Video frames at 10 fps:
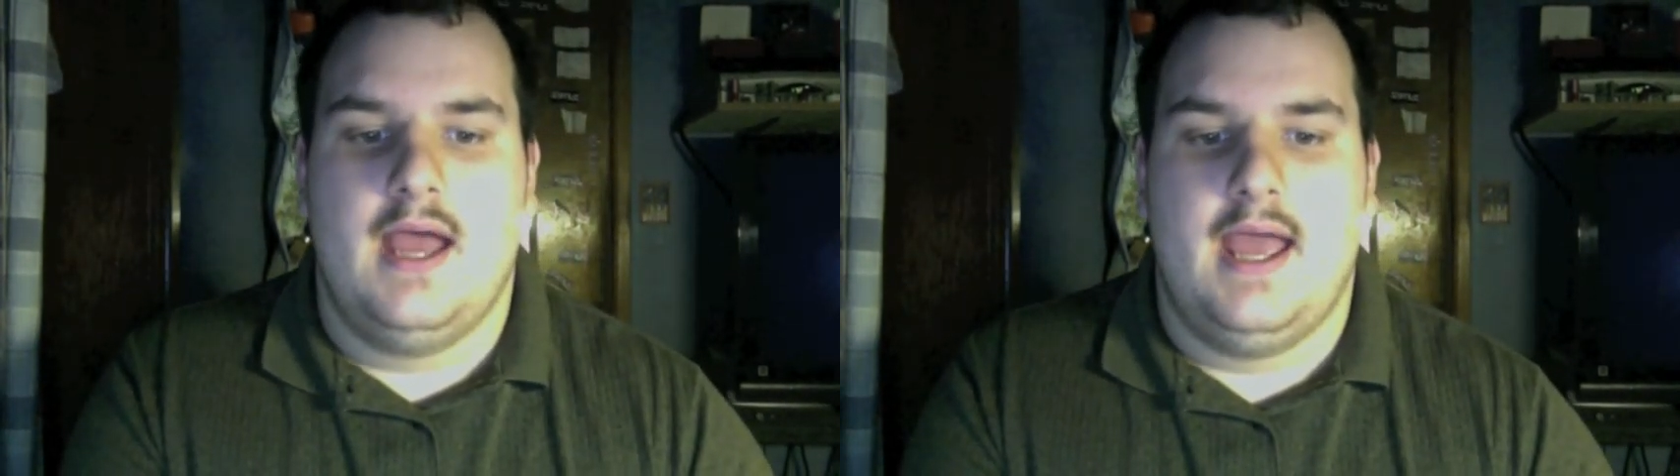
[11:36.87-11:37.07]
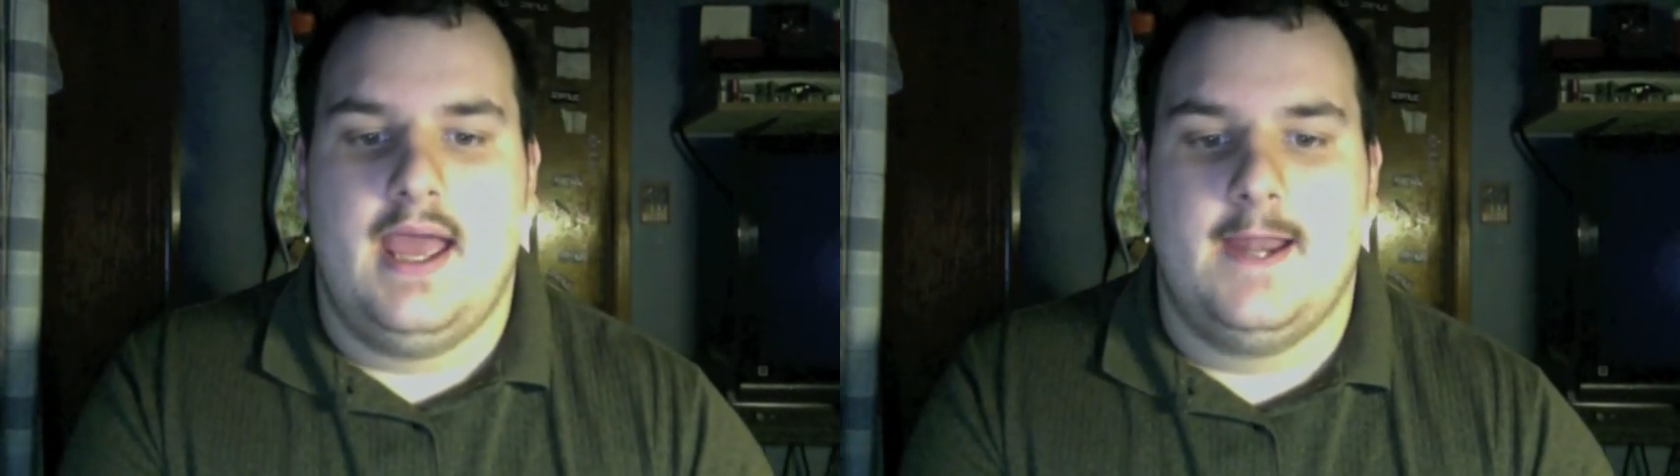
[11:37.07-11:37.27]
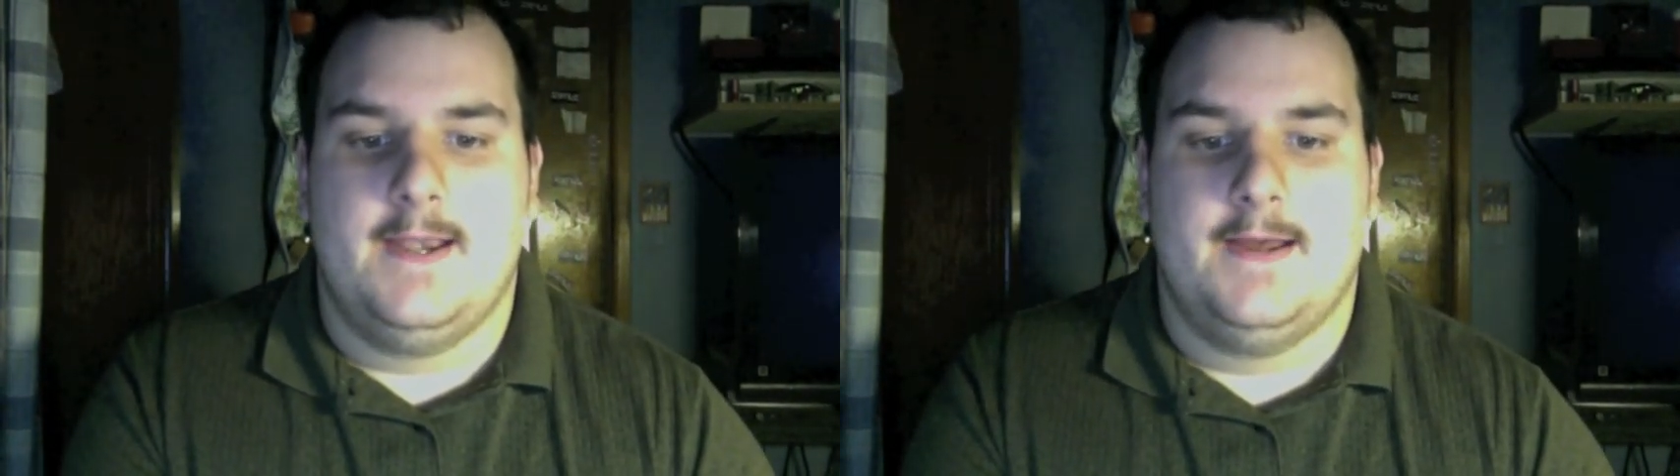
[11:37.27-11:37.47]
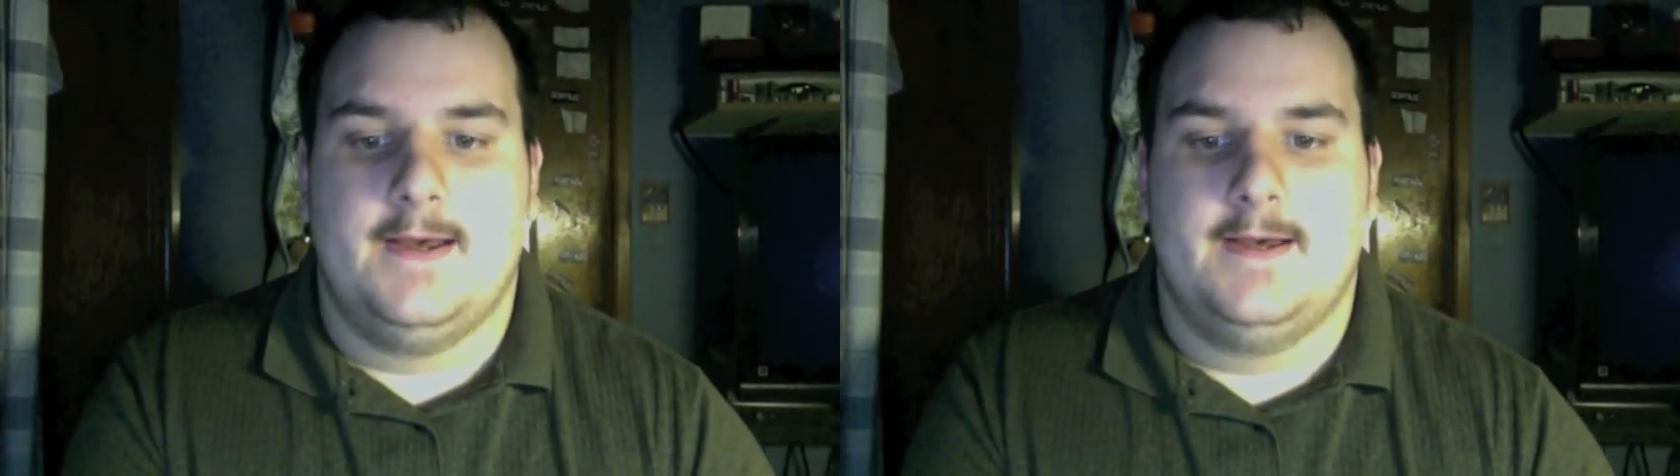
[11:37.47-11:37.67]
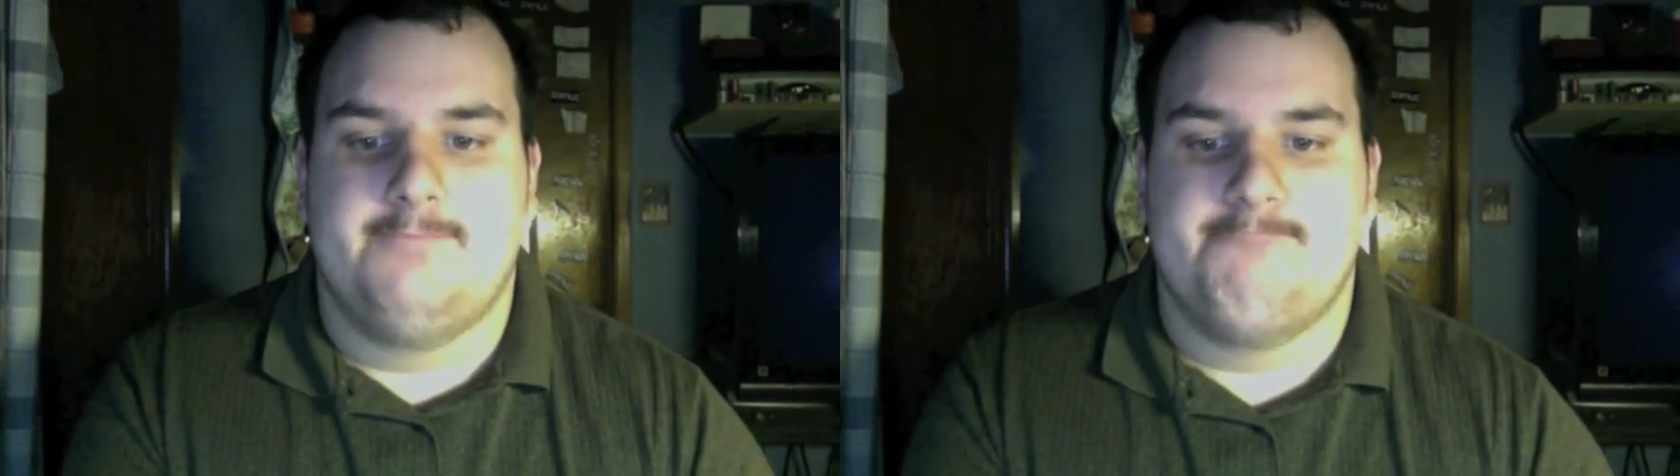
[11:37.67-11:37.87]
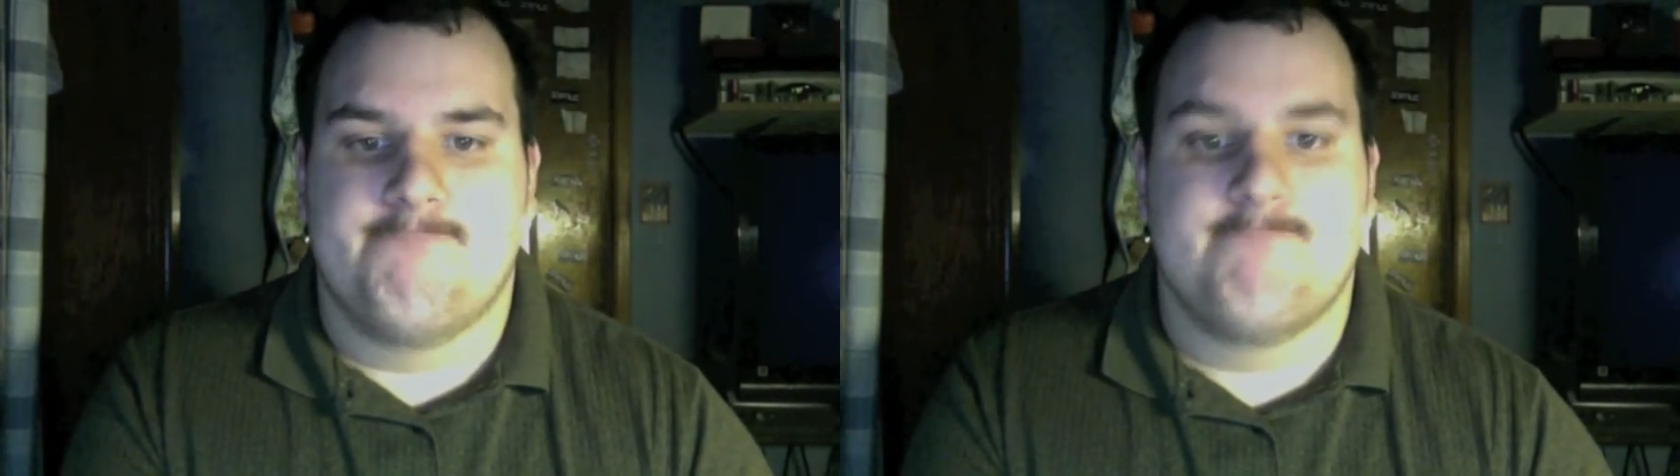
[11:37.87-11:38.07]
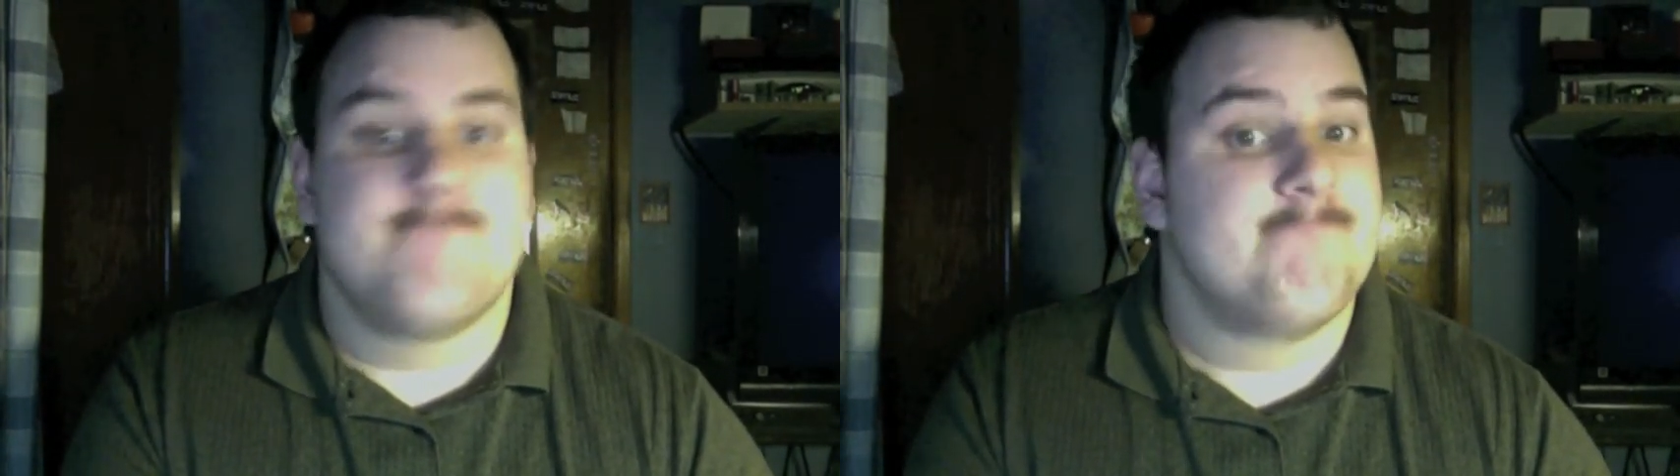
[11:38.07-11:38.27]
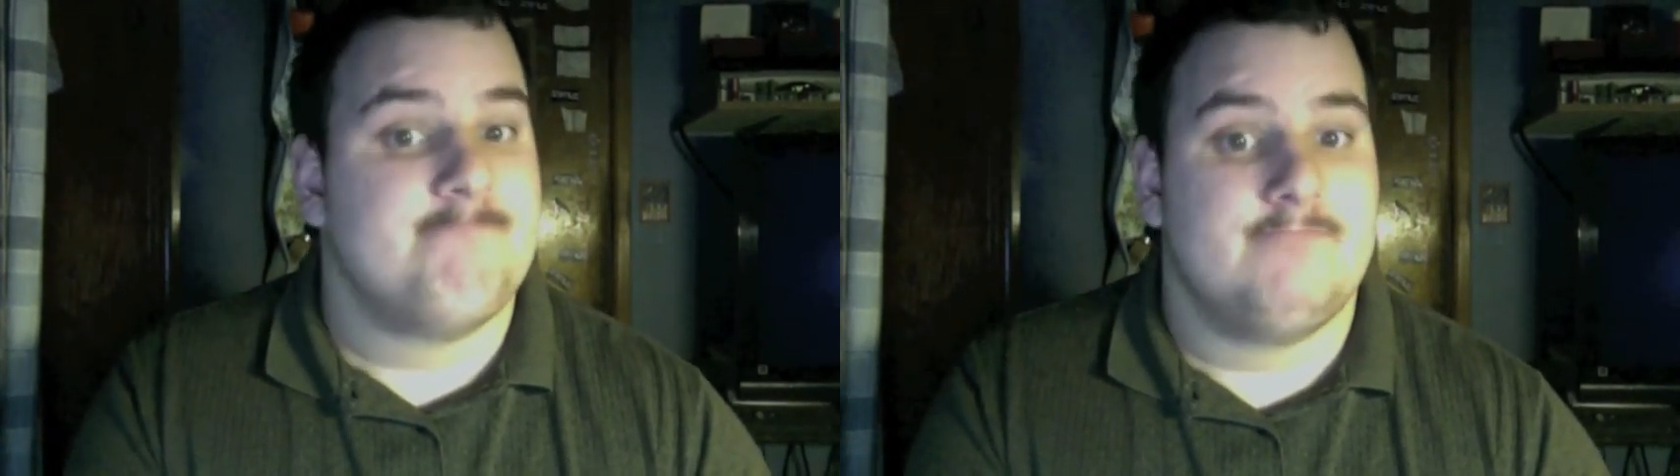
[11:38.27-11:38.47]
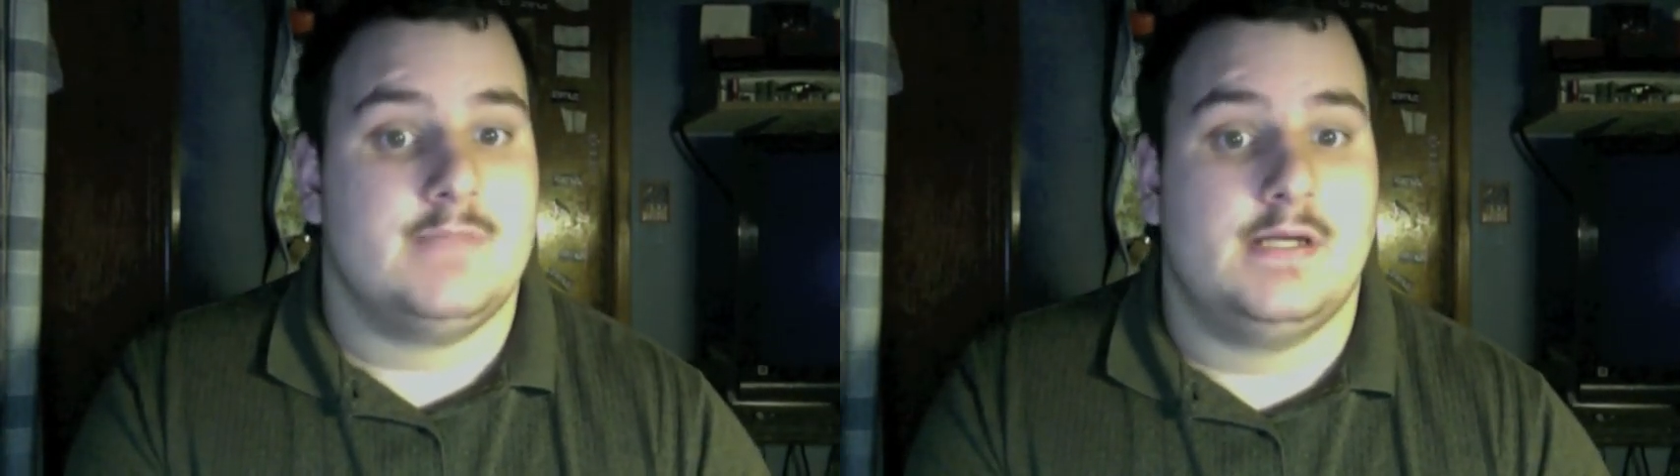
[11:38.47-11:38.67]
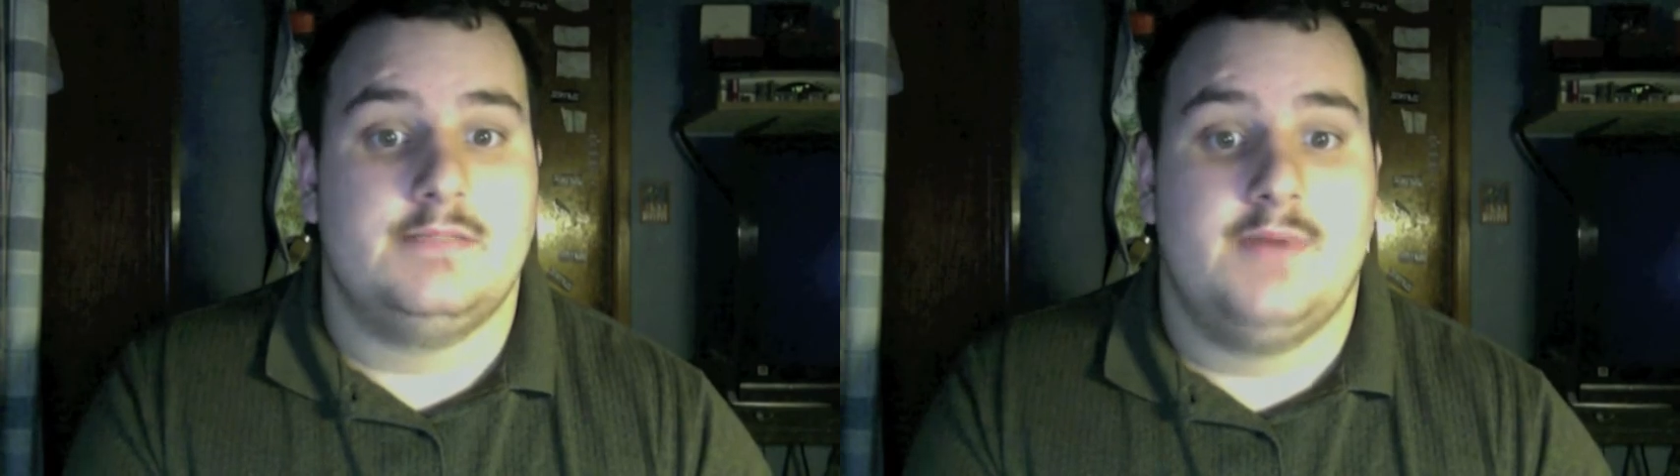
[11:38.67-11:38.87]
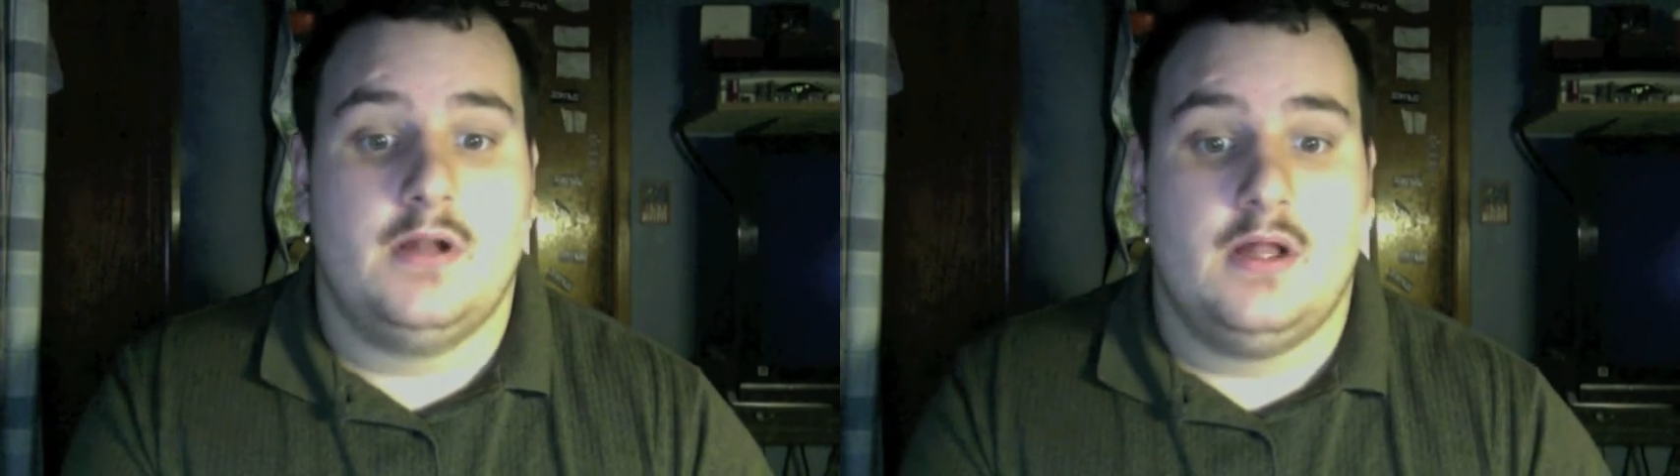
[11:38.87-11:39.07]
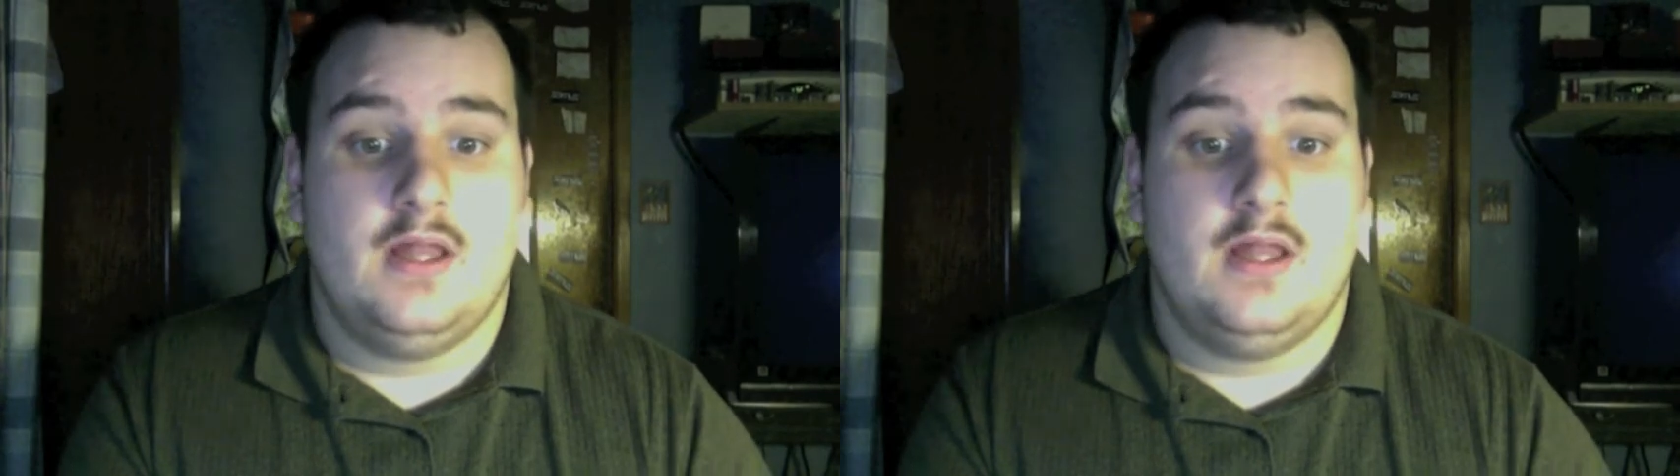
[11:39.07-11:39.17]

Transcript: and that's about all